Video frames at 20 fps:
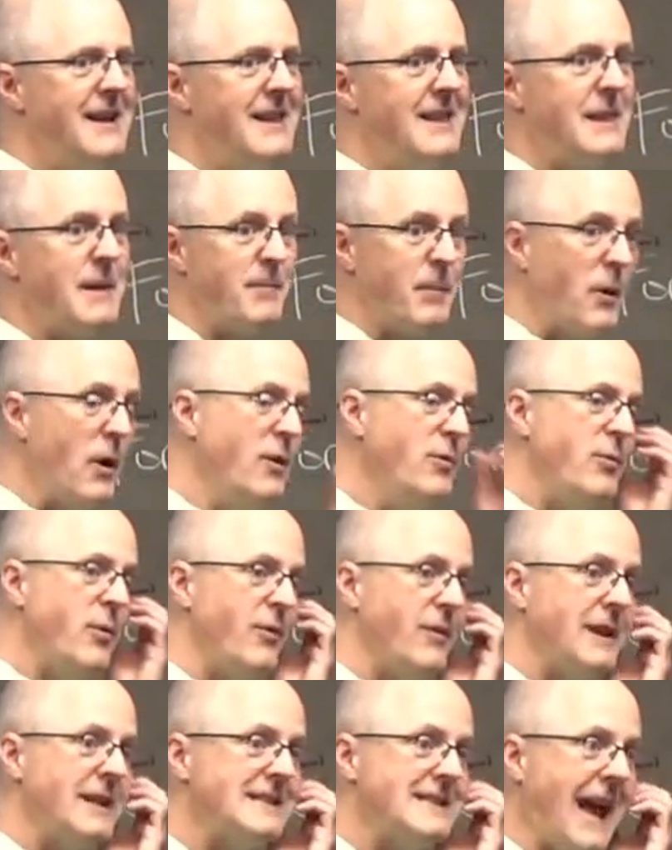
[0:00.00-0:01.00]
The proof
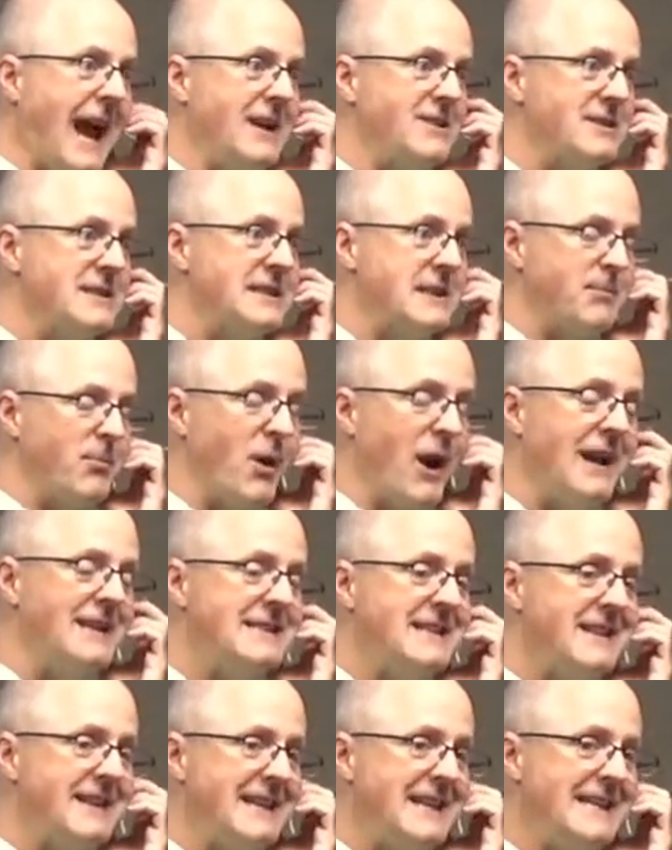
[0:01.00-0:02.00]
of it is actually
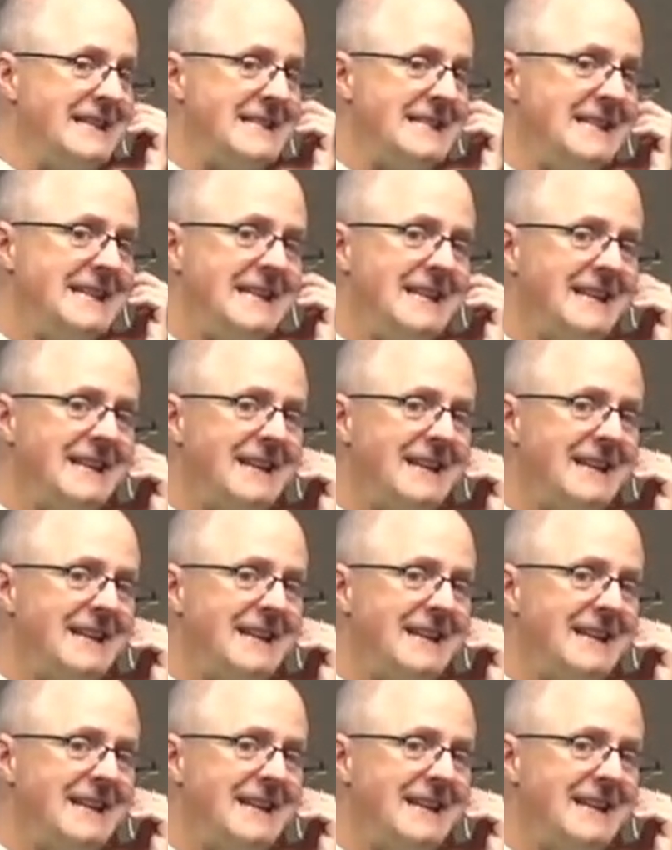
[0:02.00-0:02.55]
surprisingly easy.